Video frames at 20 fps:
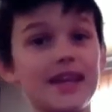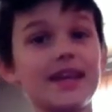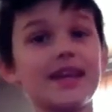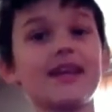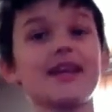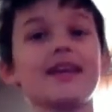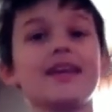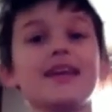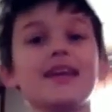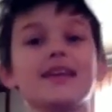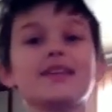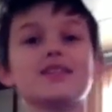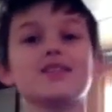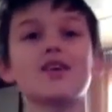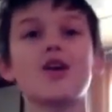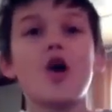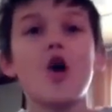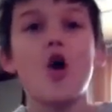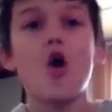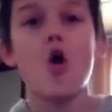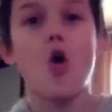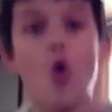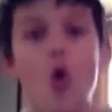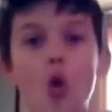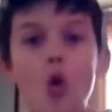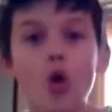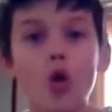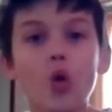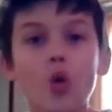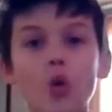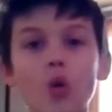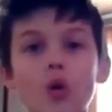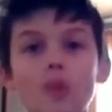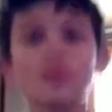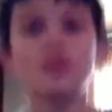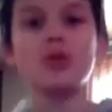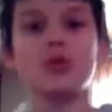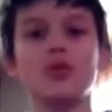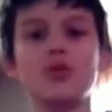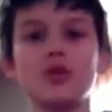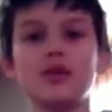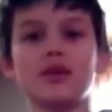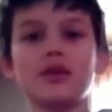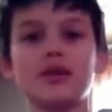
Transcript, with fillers: it is horrible.